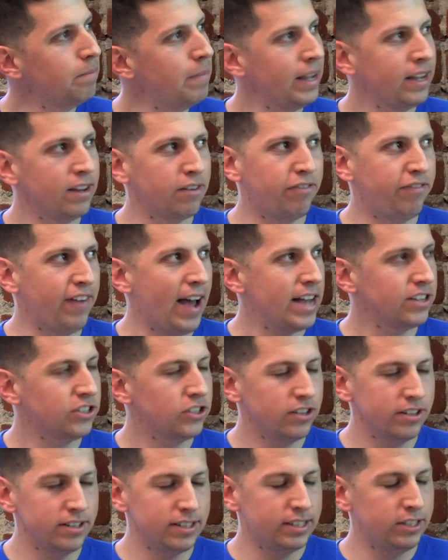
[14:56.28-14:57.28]
Make it
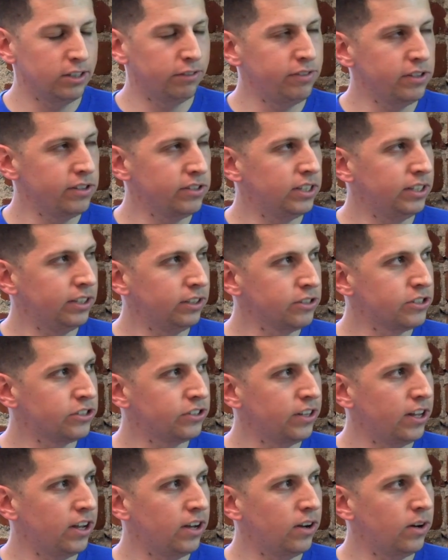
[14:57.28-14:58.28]
faster, it still feels a little
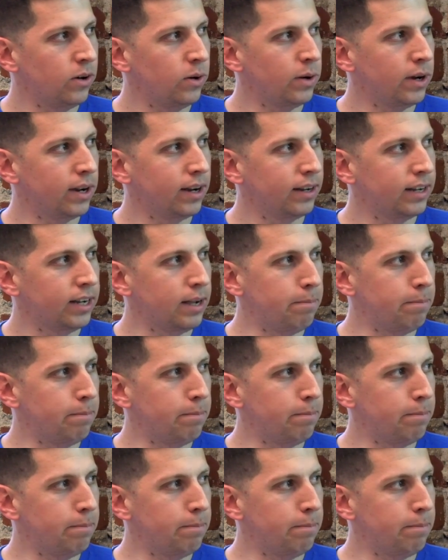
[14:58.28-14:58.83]
slow.